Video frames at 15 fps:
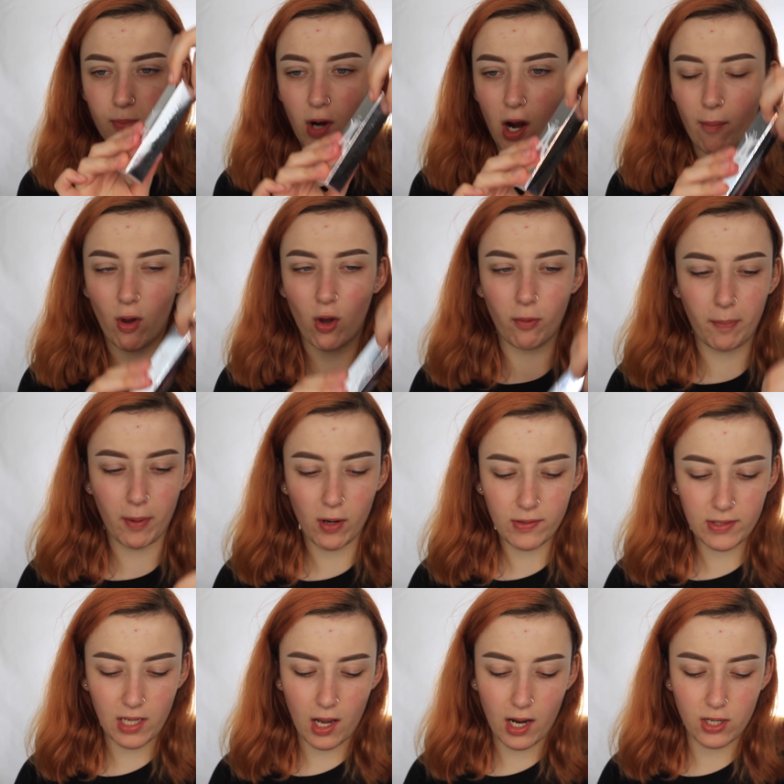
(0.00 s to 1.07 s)
primer on both
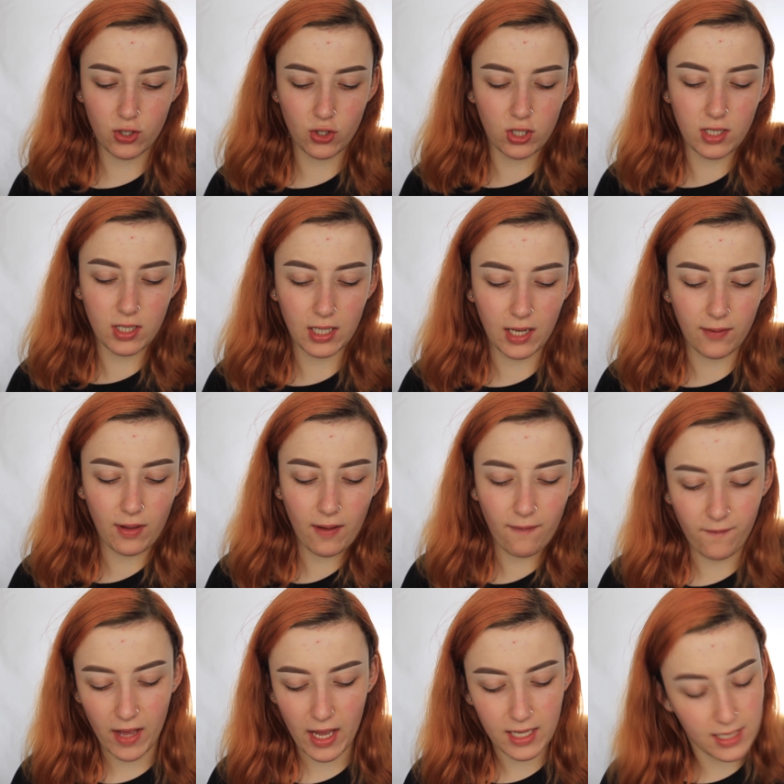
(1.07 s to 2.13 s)
sides just to give it a
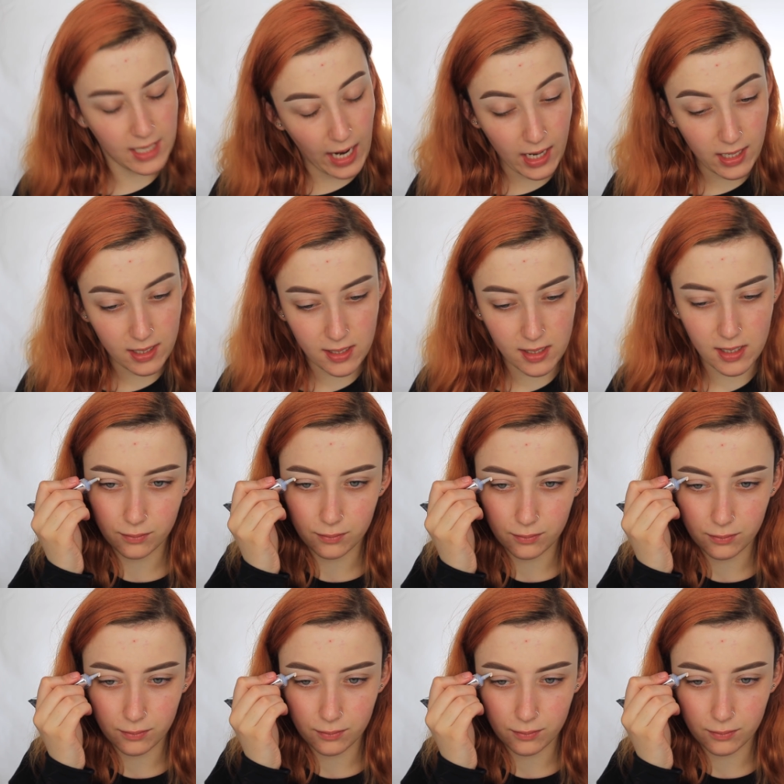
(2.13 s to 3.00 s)
fair test.